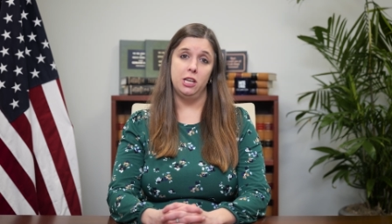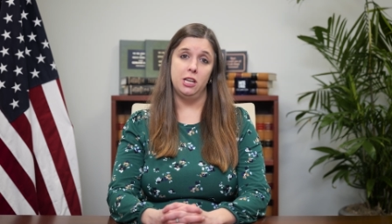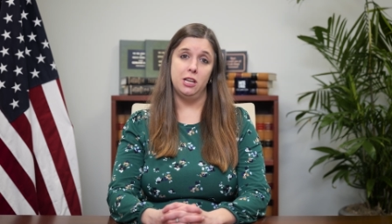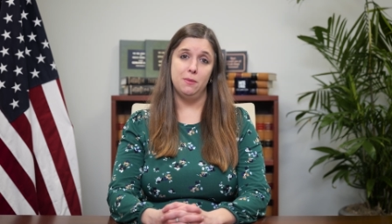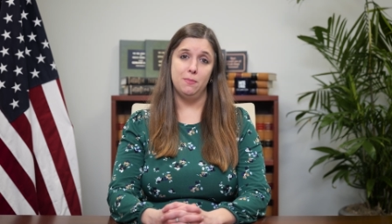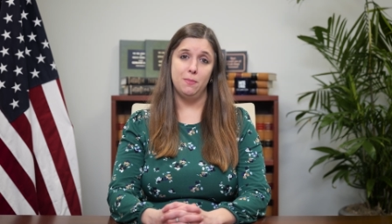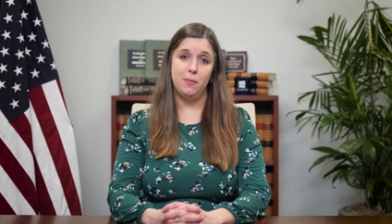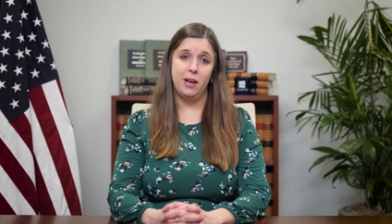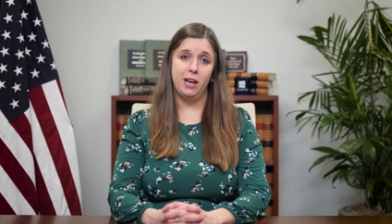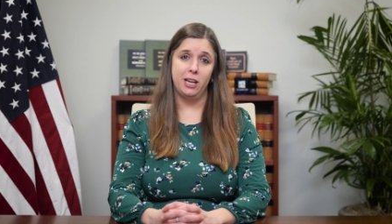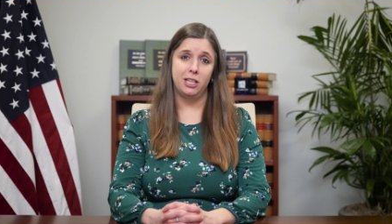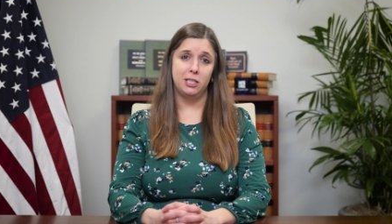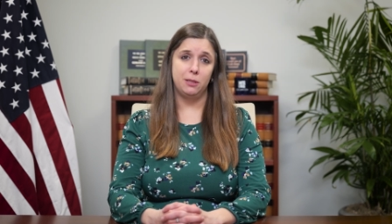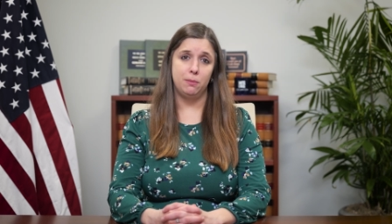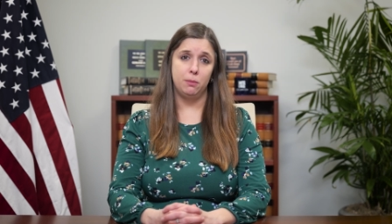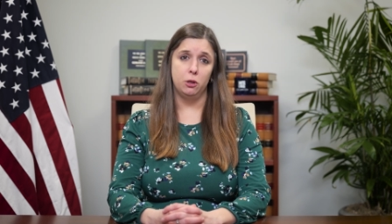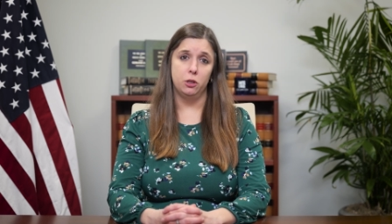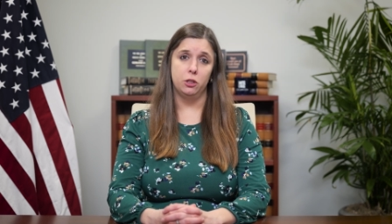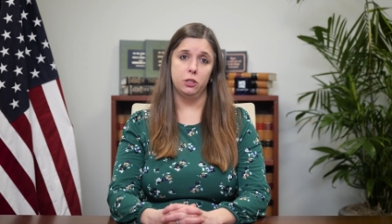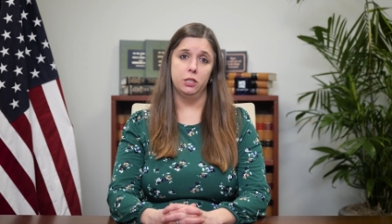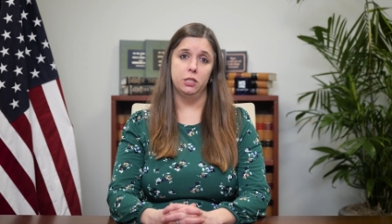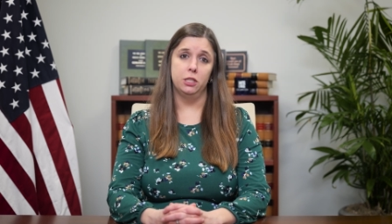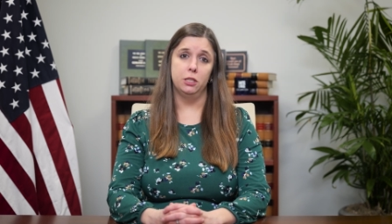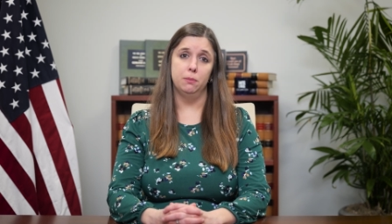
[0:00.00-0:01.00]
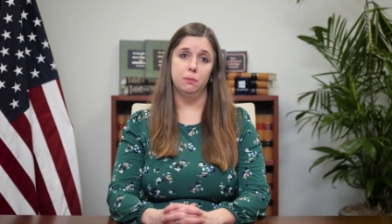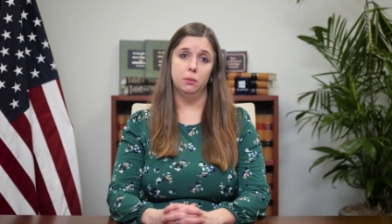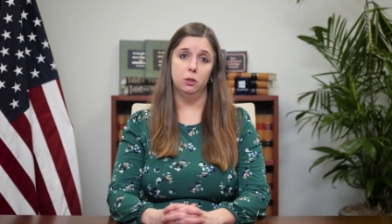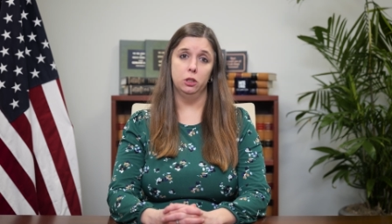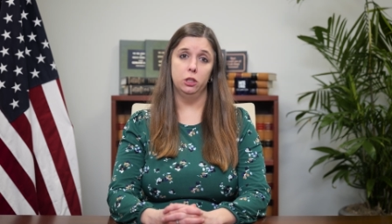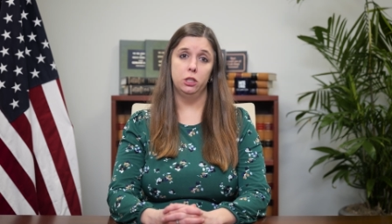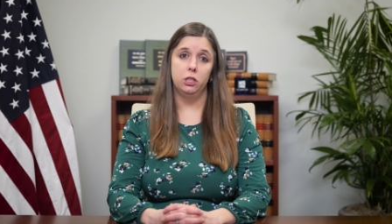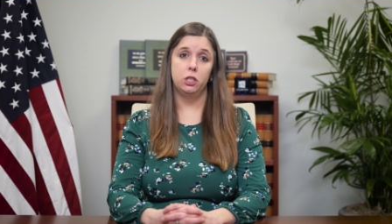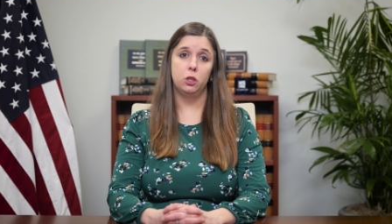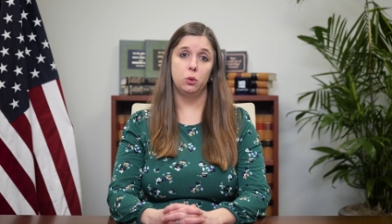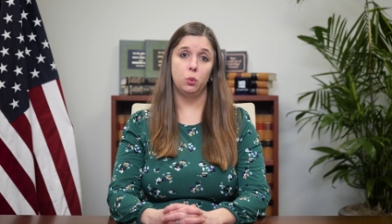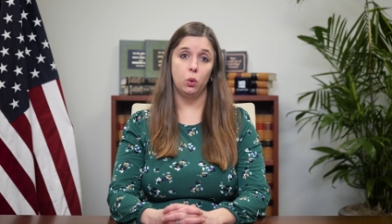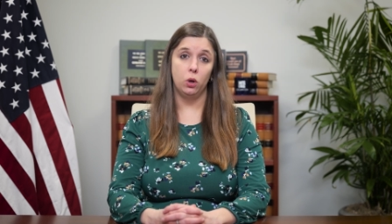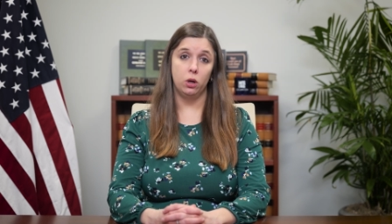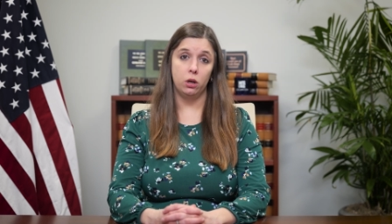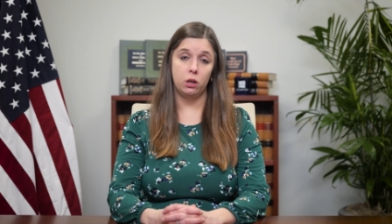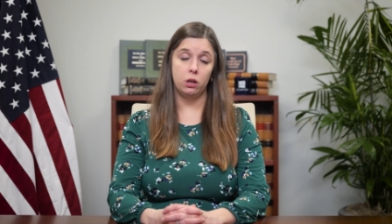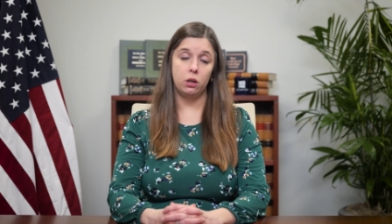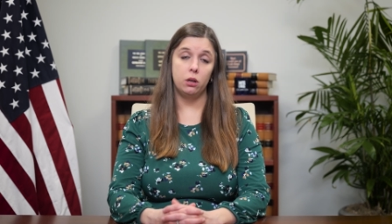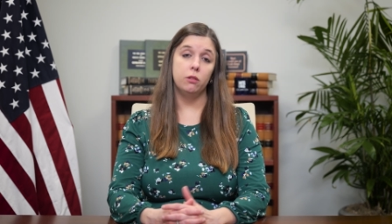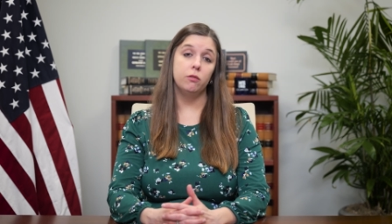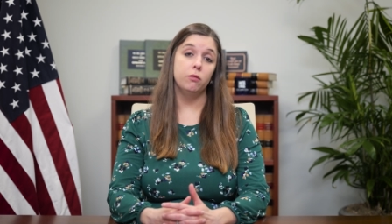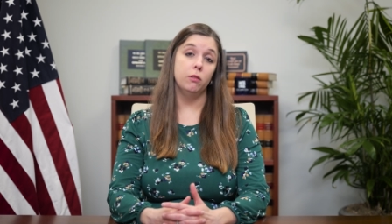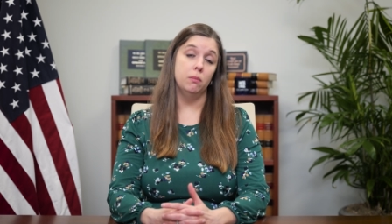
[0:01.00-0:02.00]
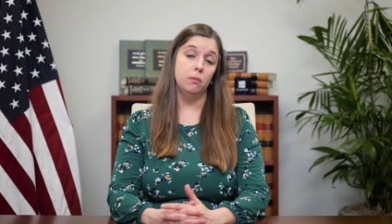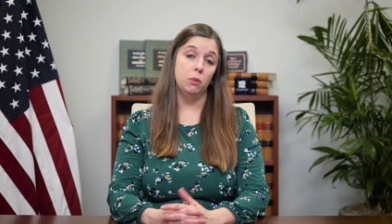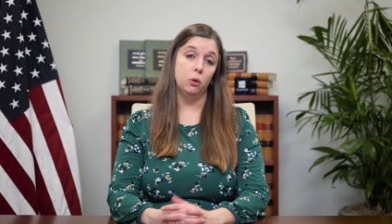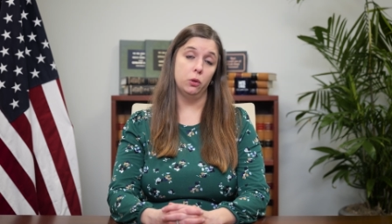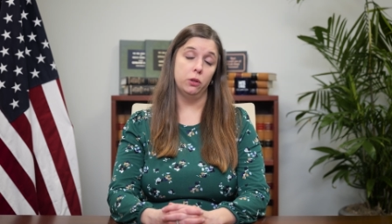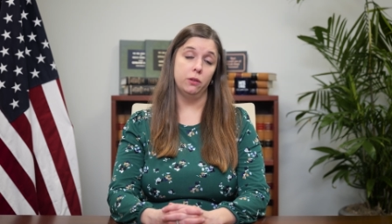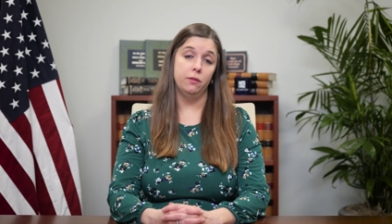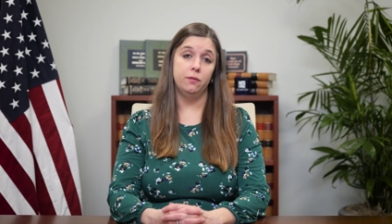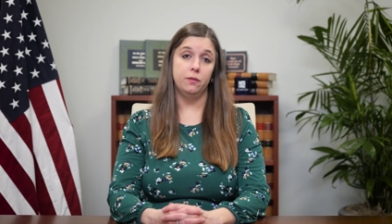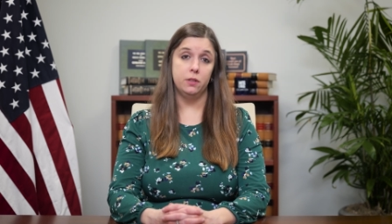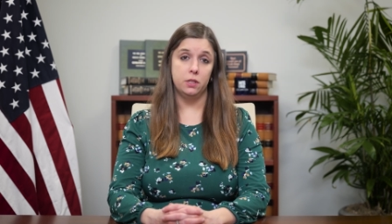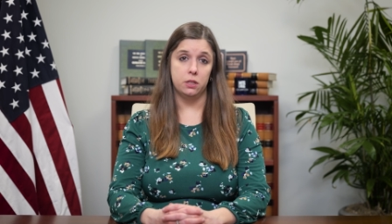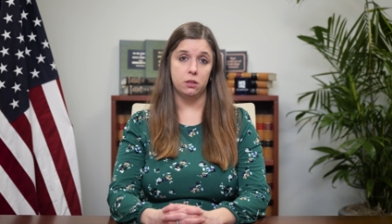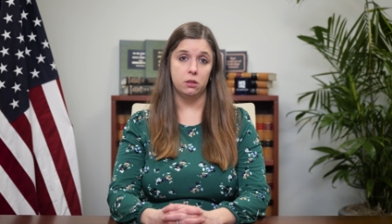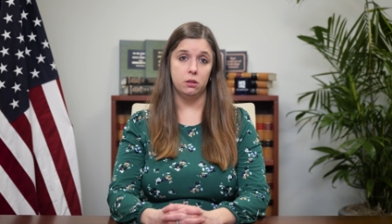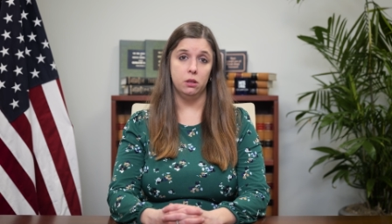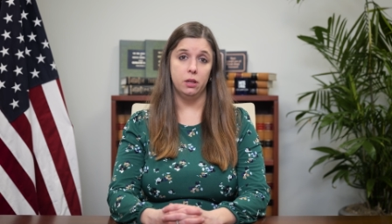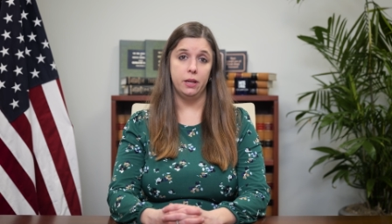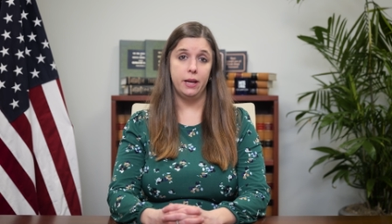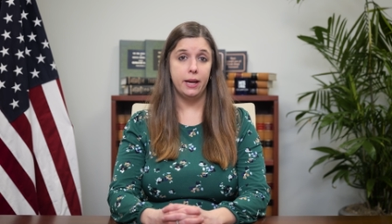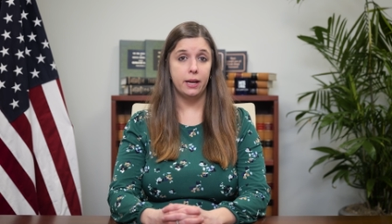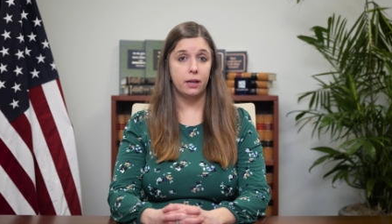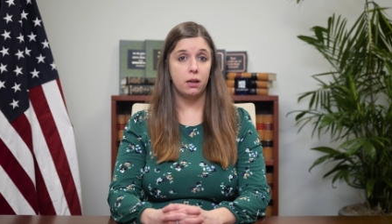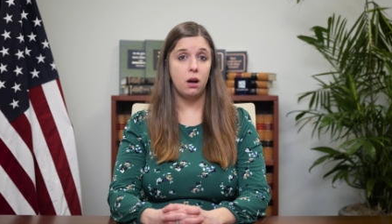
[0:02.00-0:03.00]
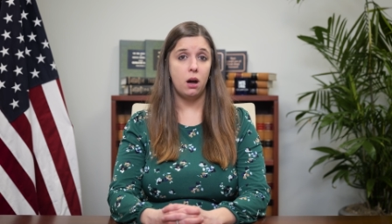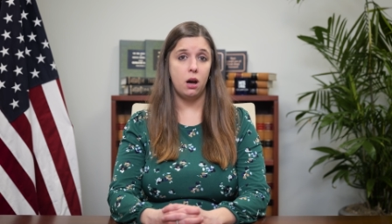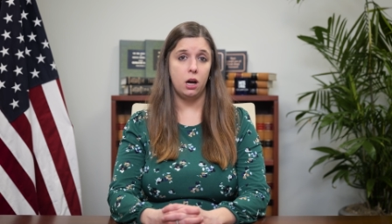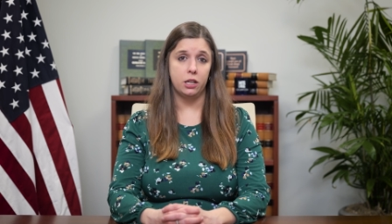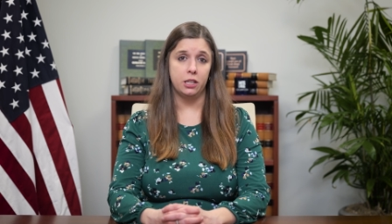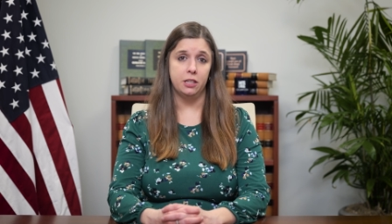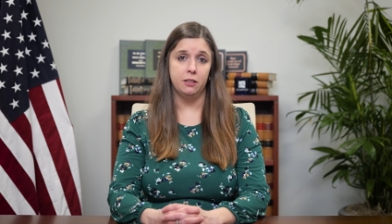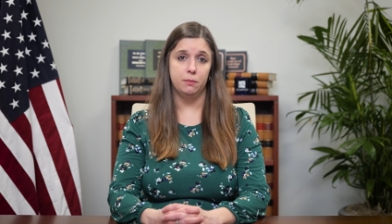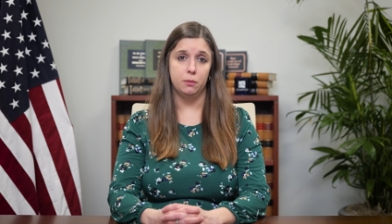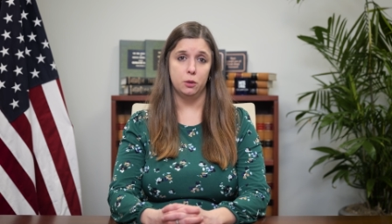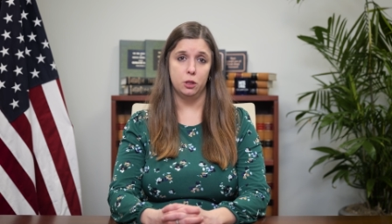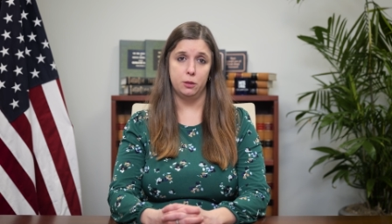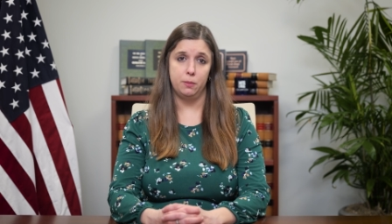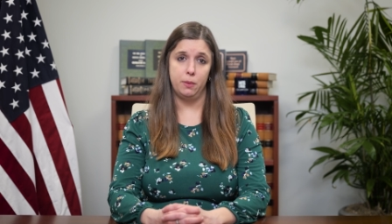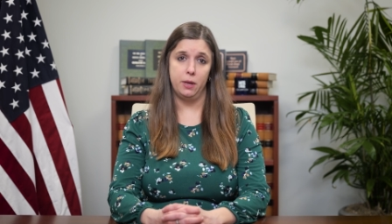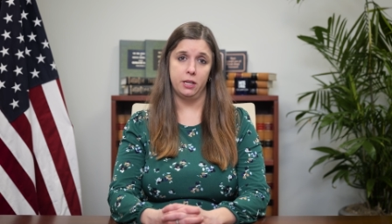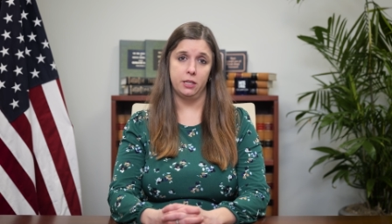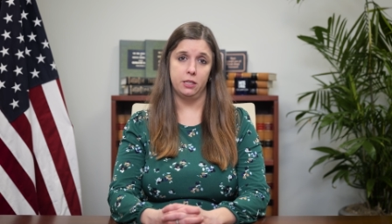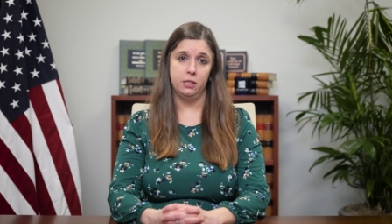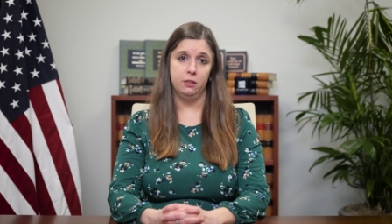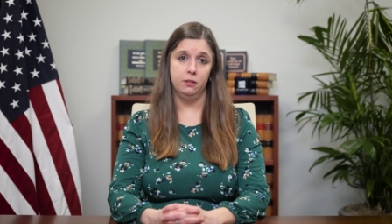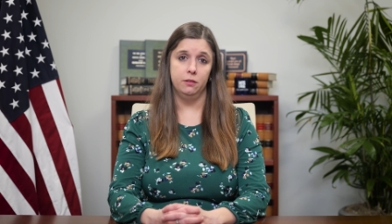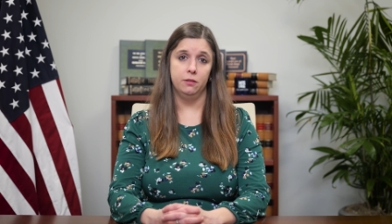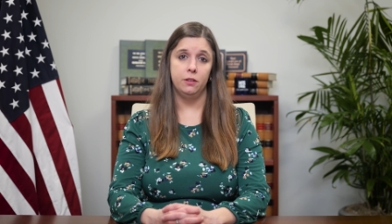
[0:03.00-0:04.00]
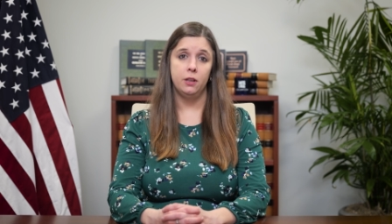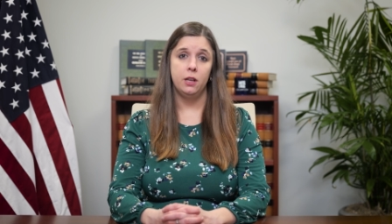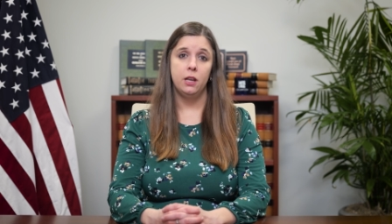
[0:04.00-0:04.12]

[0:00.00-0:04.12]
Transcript: impacts a person's ability to work from both a physical and cognitive perspective,